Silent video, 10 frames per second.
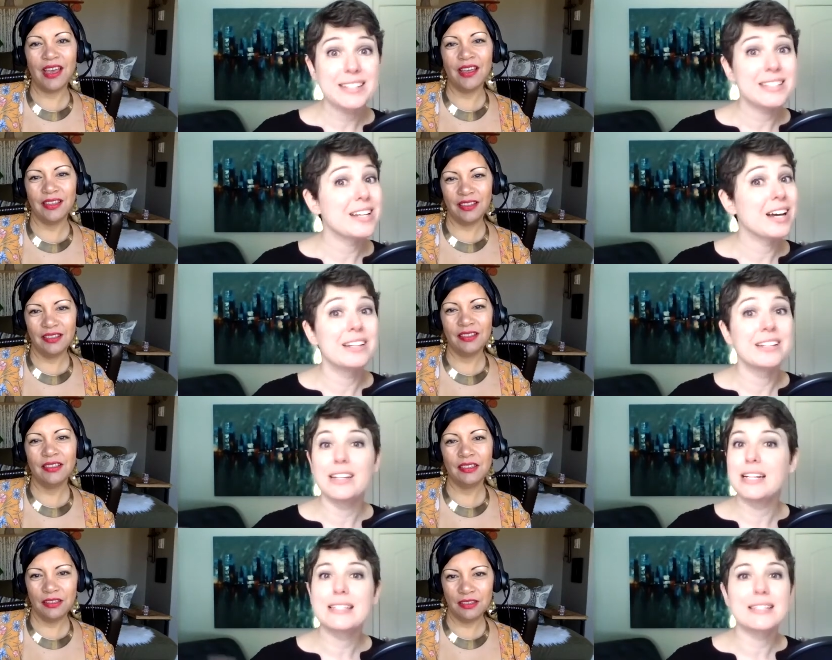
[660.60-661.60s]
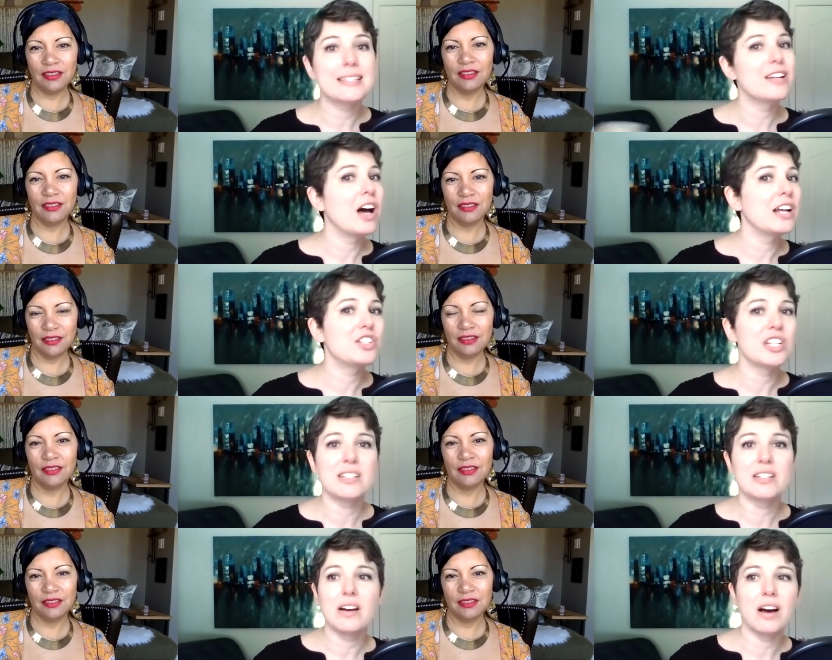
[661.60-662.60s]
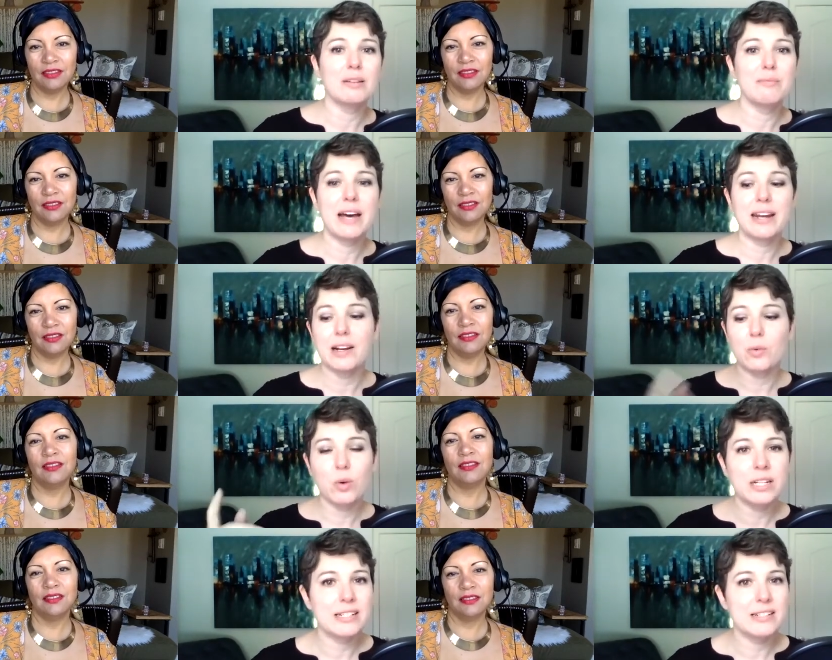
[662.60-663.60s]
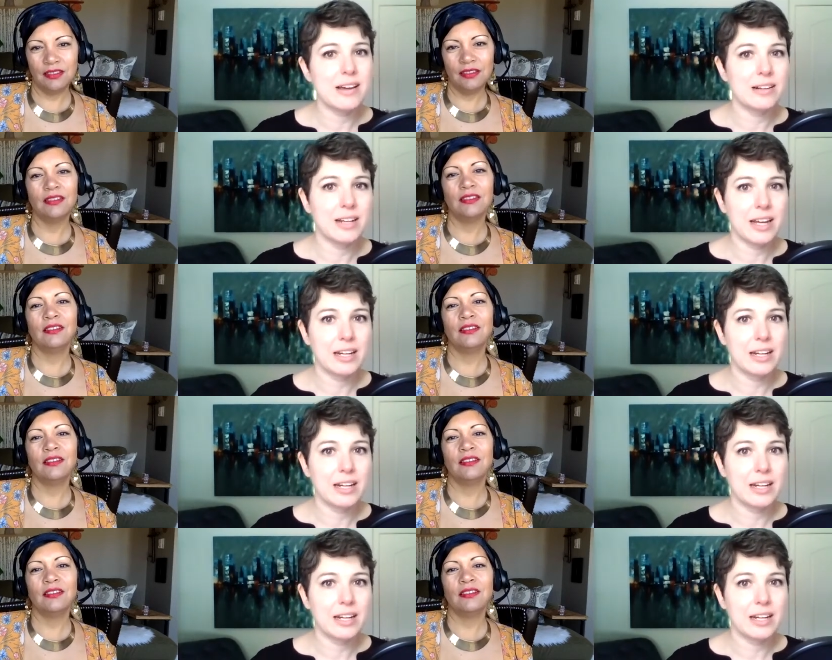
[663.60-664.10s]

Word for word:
Speaker 1: It's not it's not just an automatic one and done kind